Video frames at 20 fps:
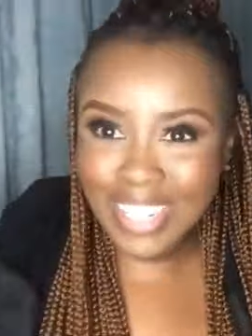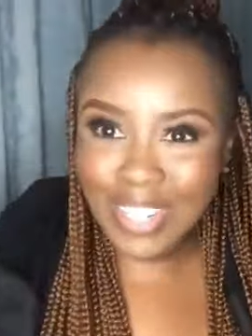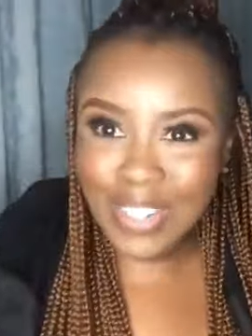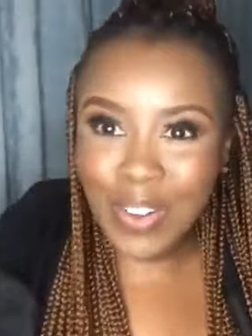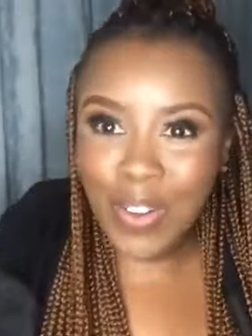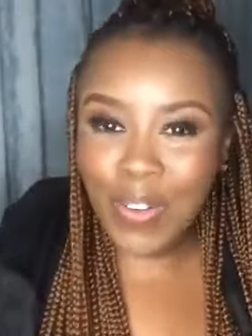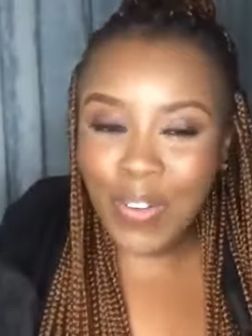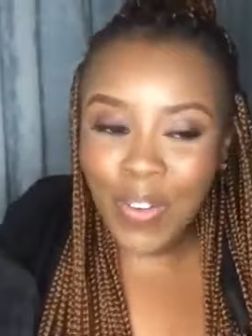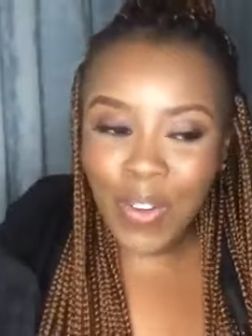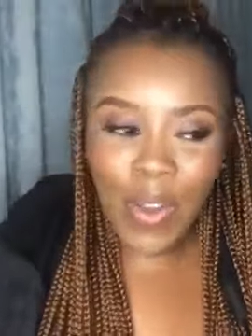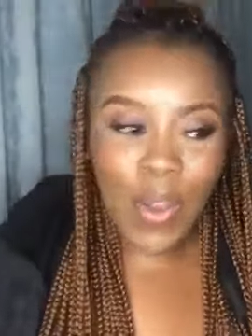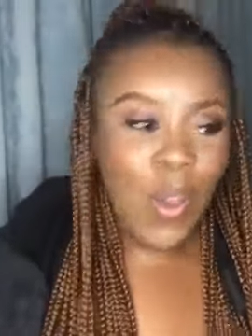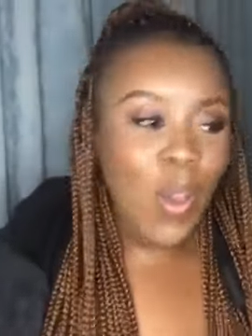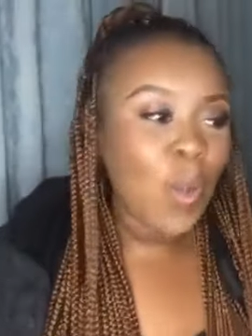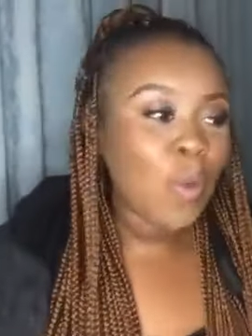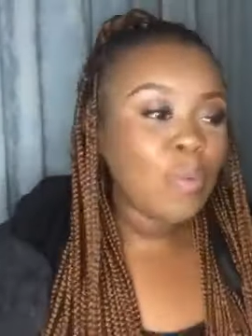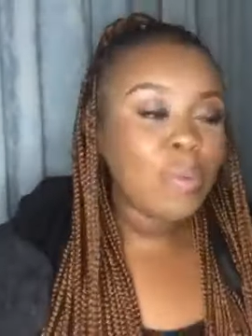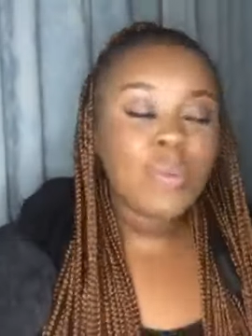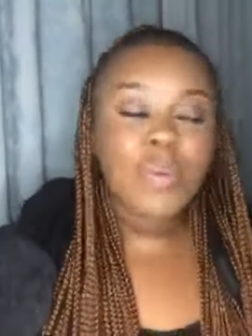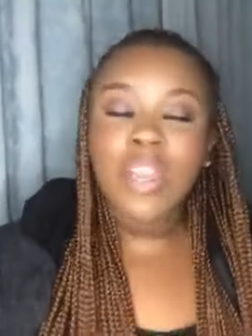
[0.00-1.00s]
You know,
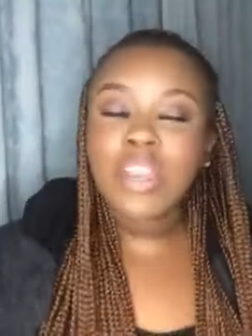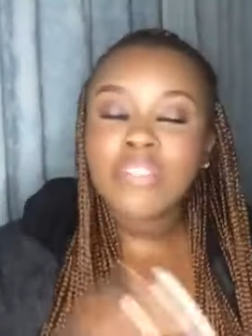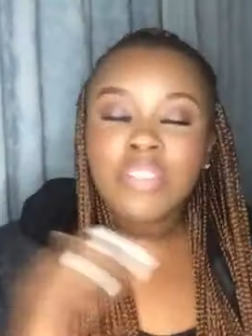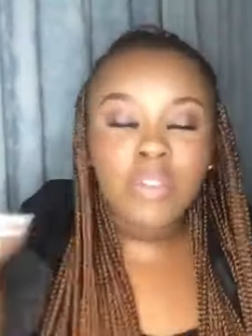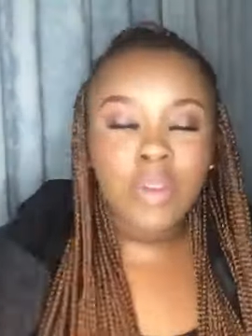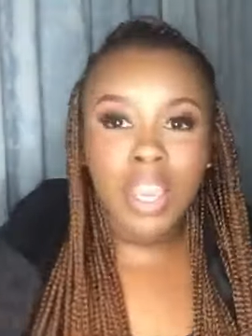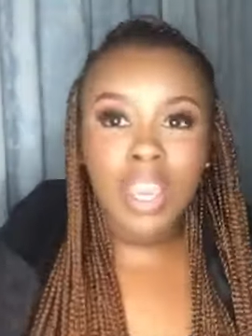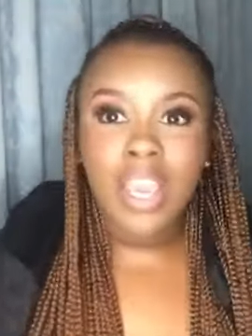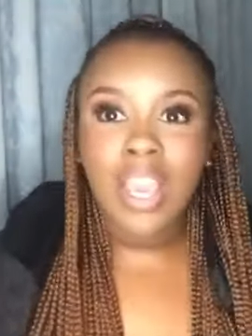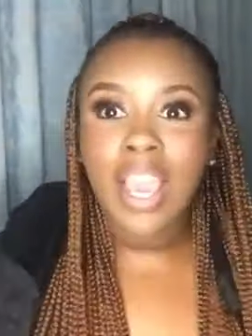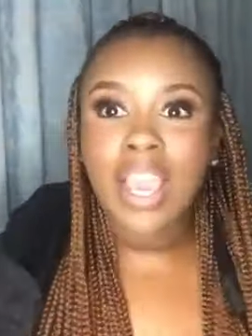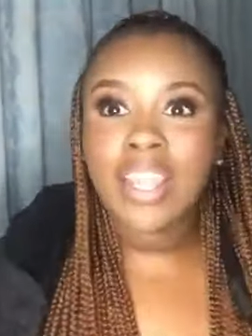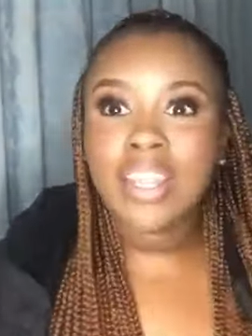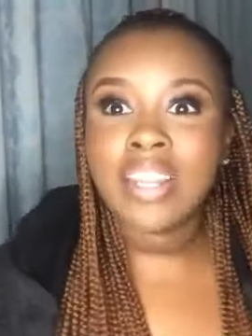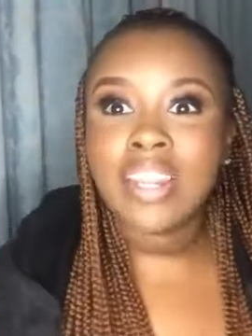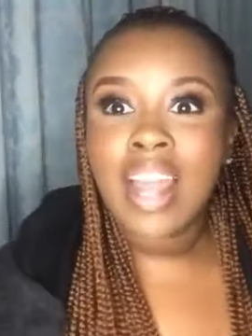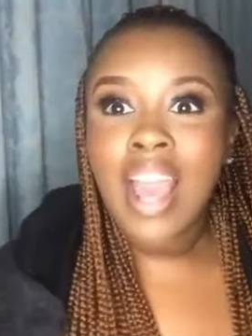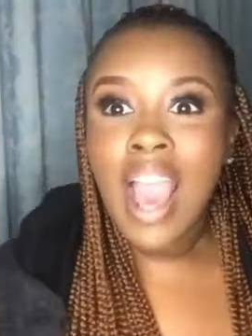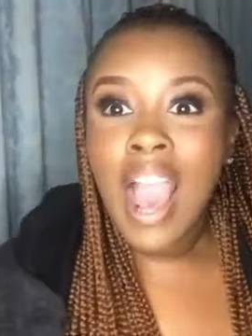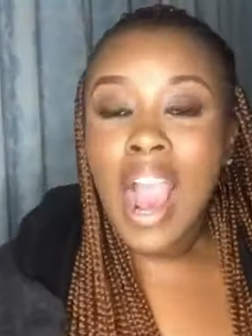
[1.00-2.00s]
we were everywhere.
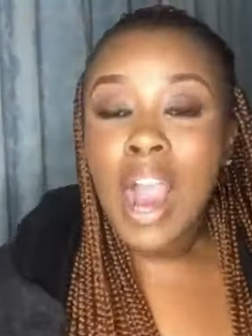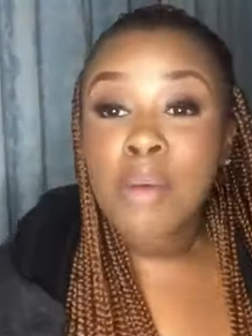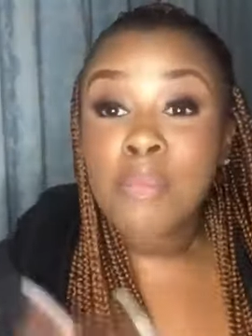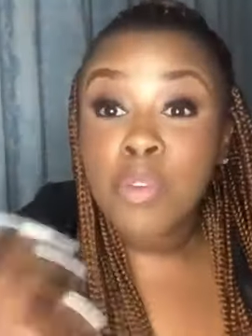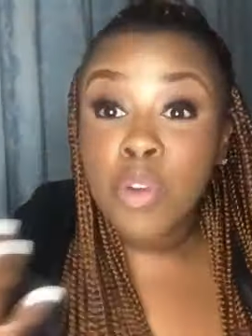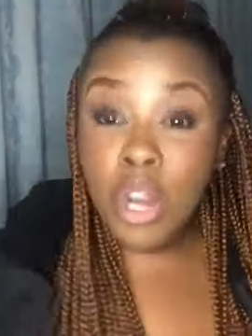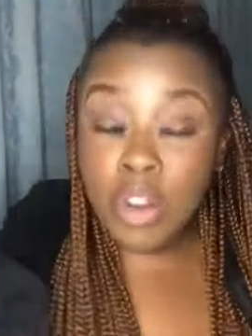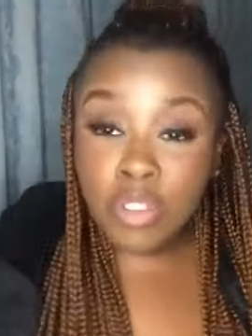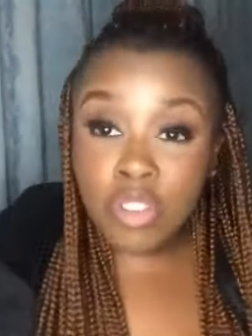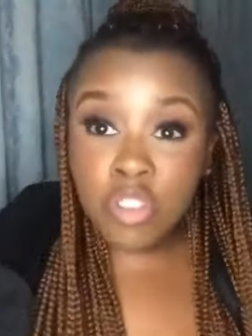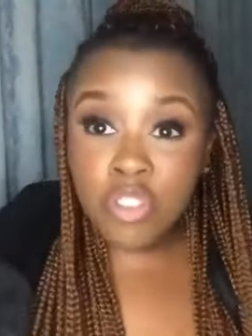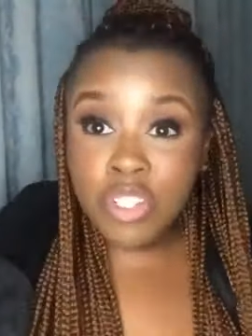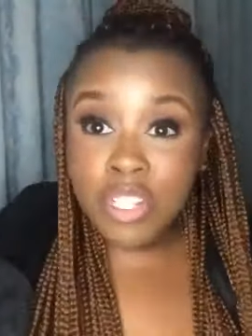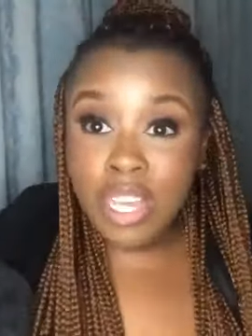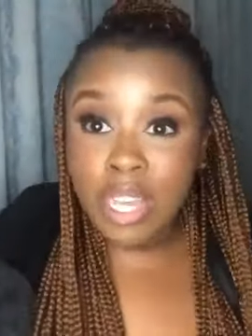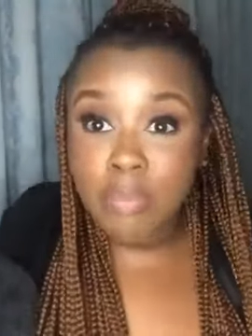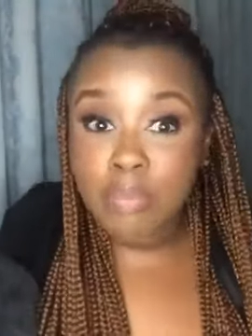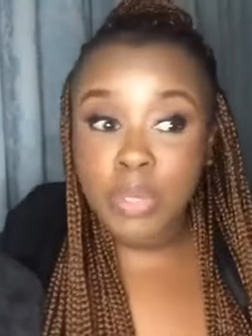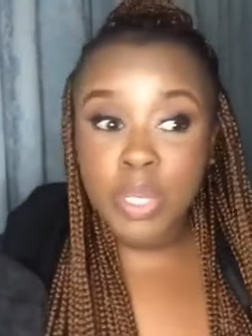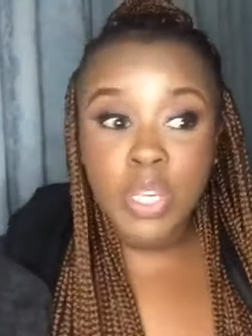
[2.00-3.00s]
And I'm grateful for
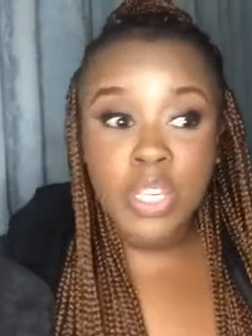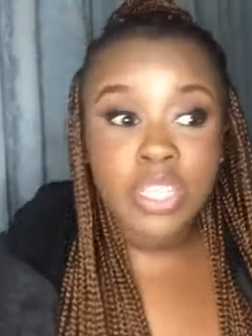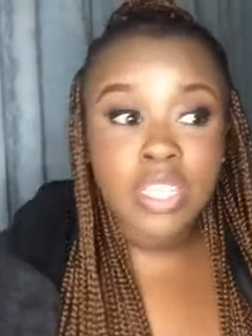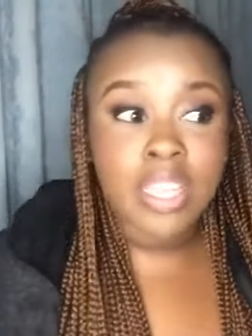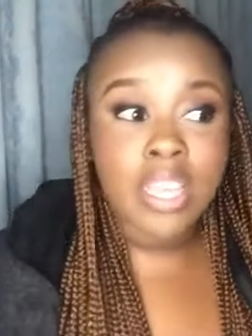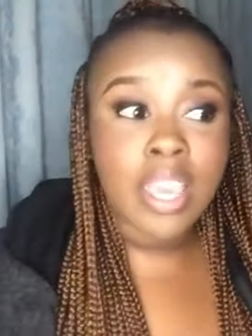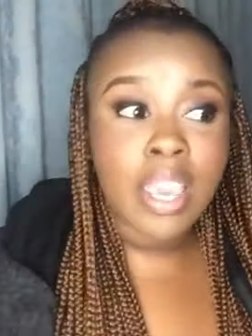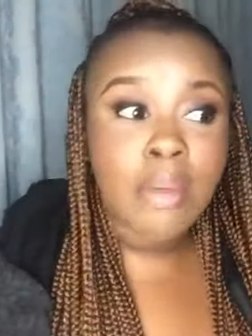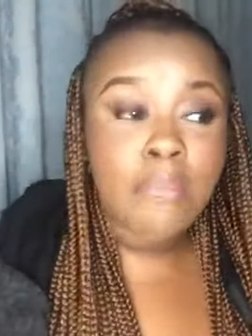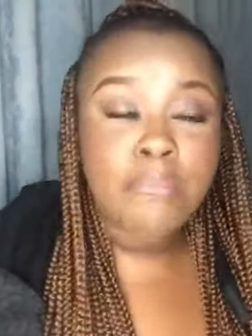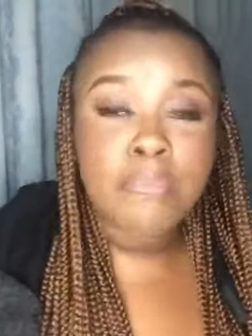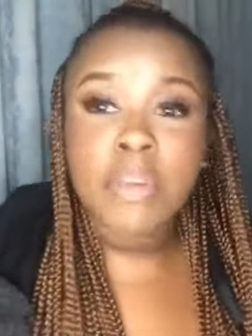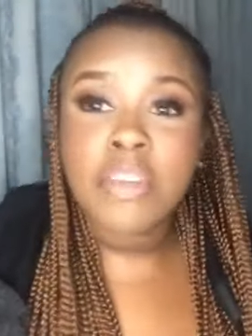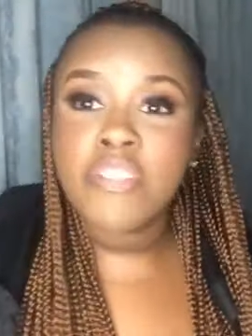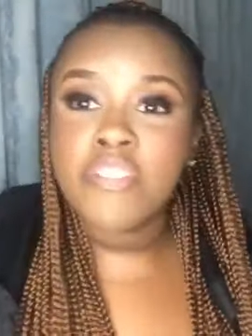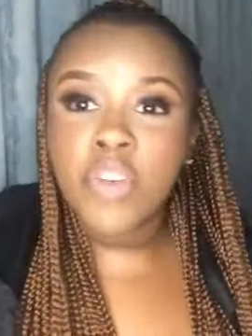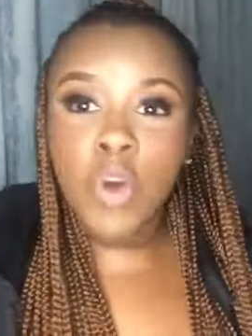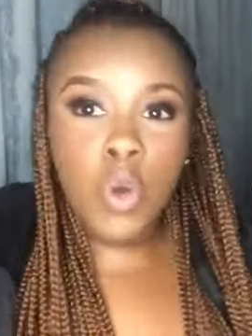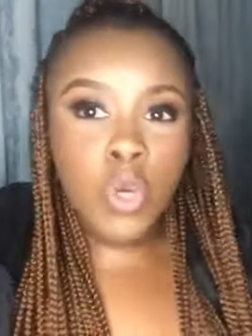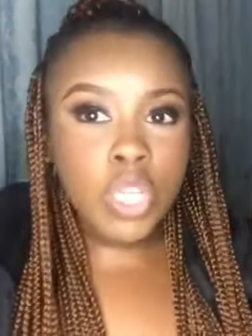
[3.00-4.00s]
that because it kept me
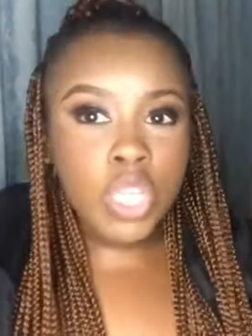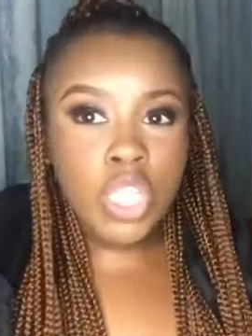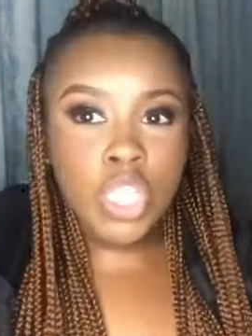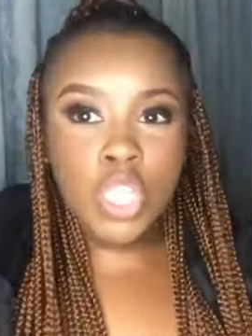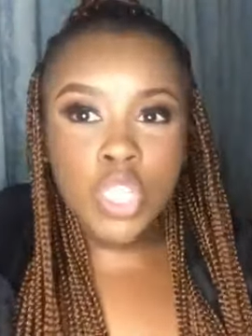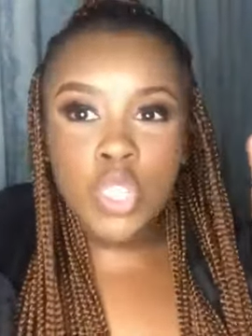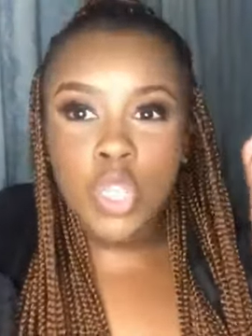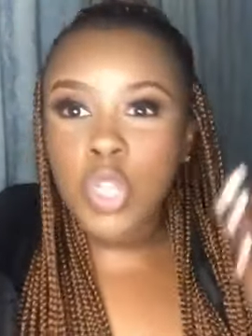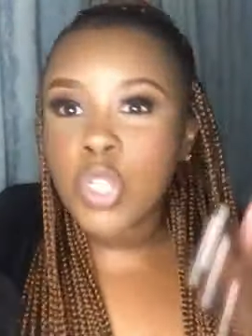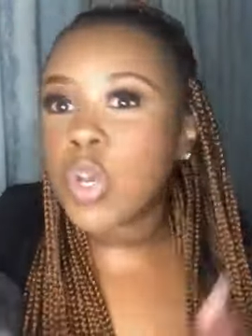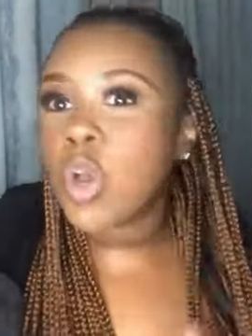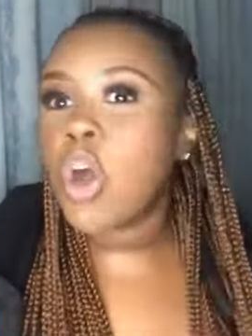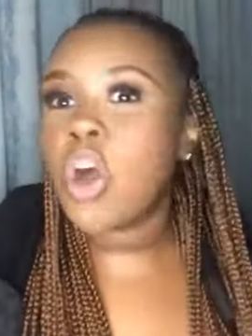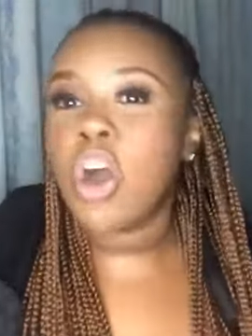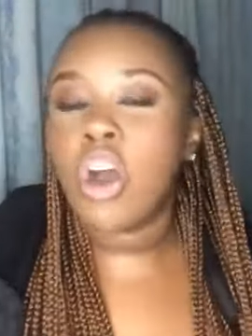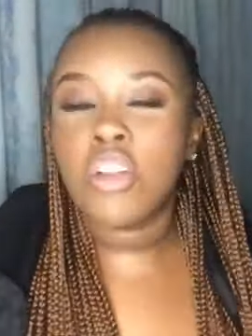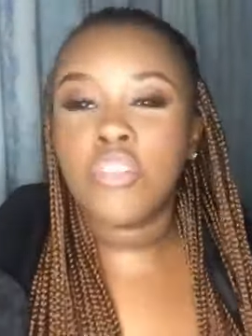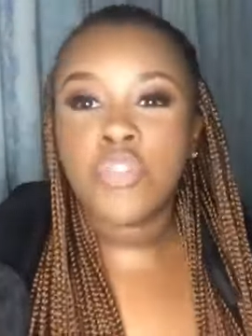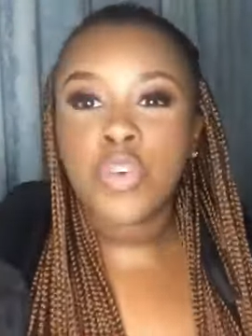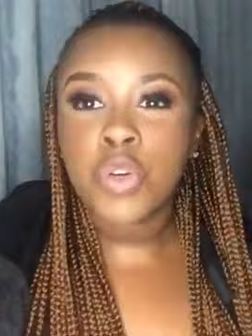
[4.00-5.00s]
focused on
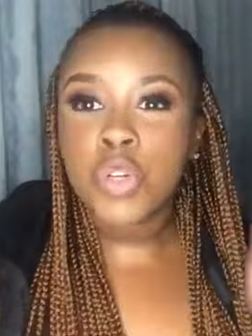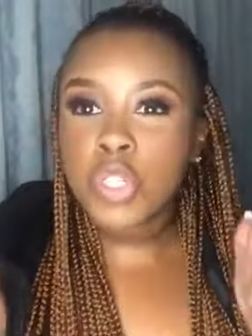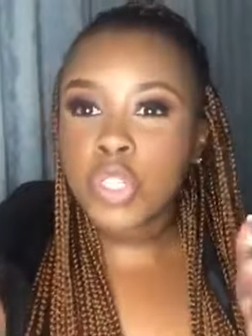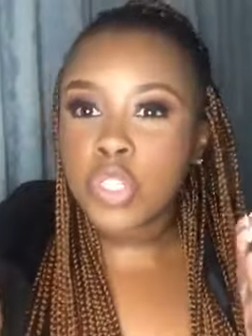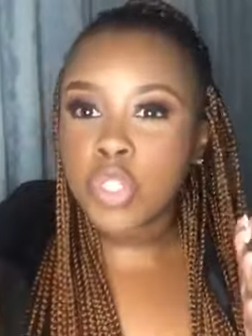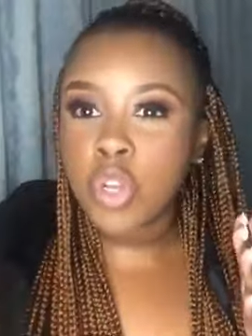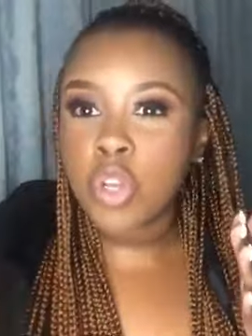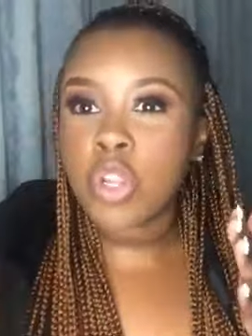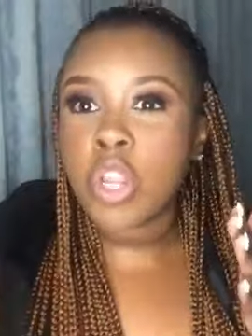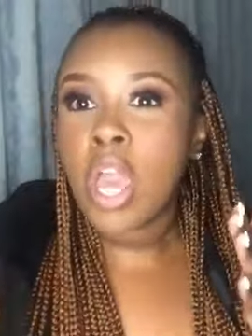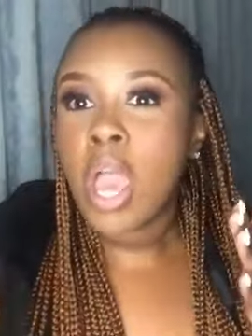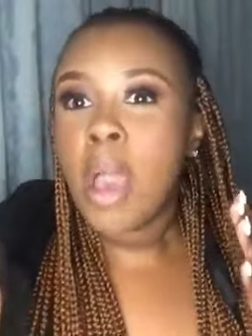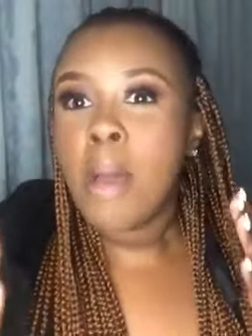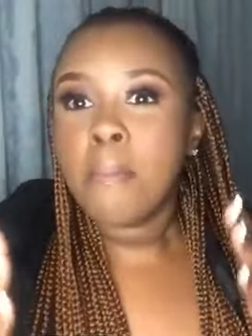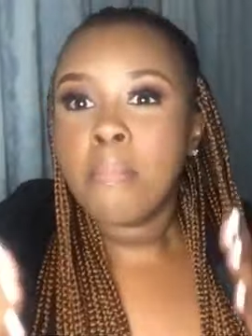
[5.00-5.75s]
God, focused on